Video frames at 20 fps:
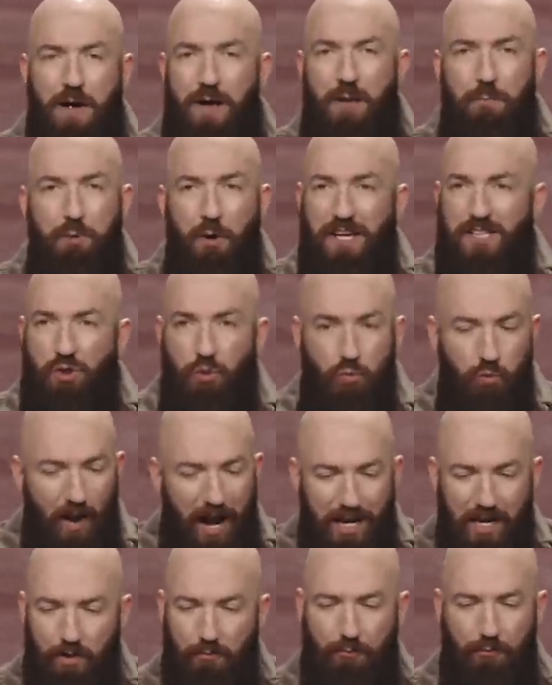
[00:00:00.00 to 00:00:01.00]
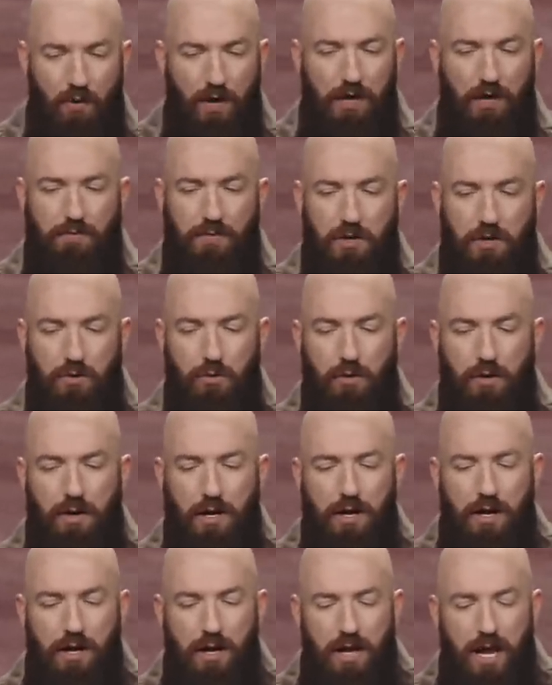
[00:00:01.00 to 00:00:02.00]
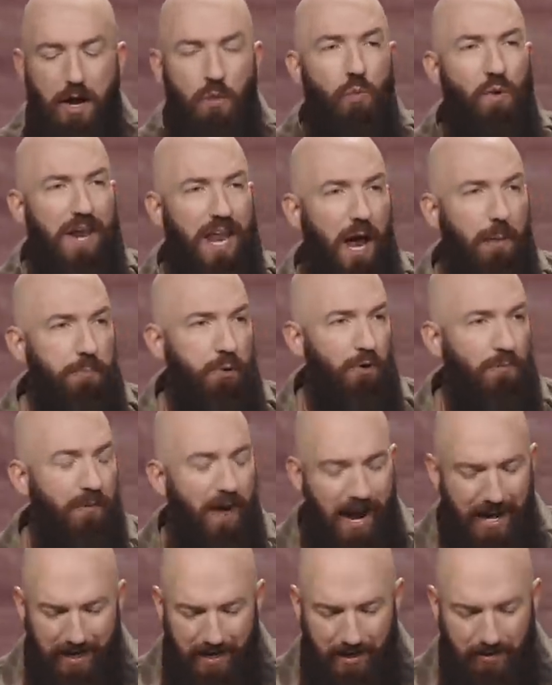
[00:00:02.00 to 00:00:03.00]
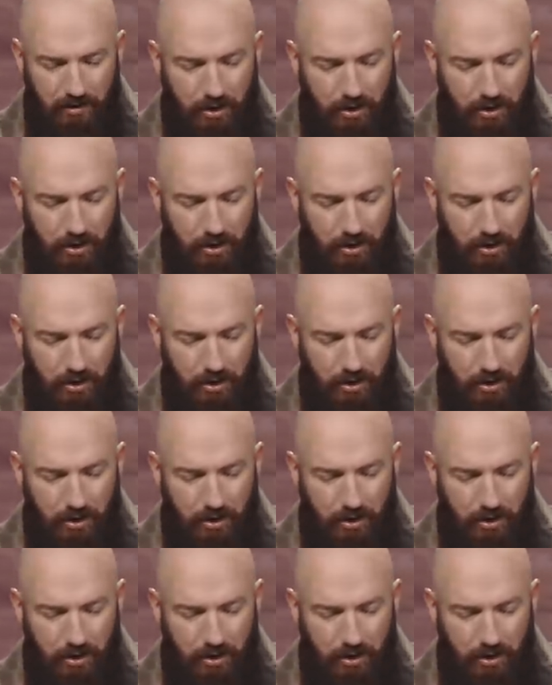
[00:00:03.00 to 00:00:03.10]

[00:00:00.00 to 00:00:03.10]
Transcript: placed right in front of you. And when I provide it,